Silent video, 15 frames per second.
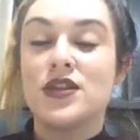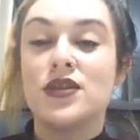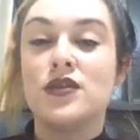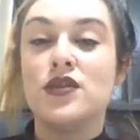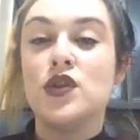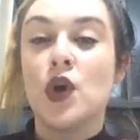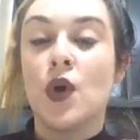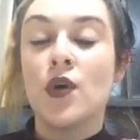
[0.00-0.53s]

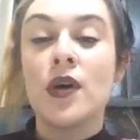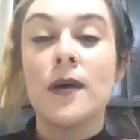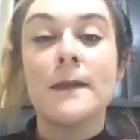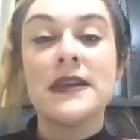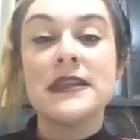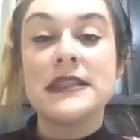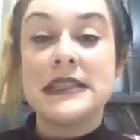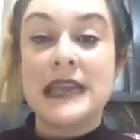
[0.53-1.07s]
to know your
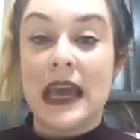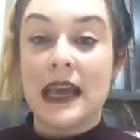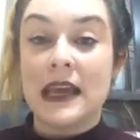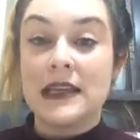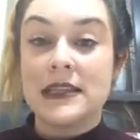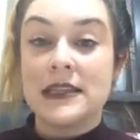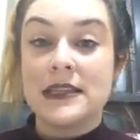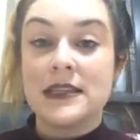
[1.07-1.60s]

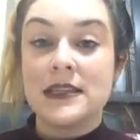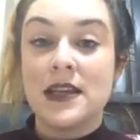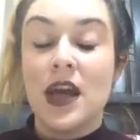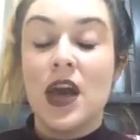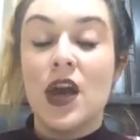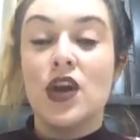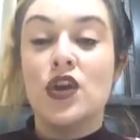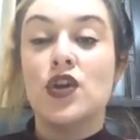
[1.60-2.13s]
mistakes,
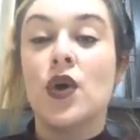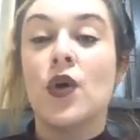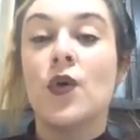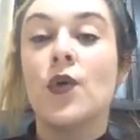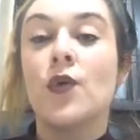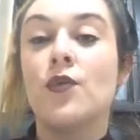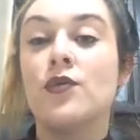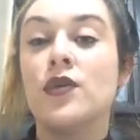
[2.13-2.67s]

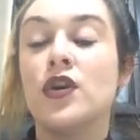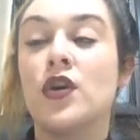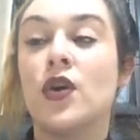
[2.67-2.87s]
know,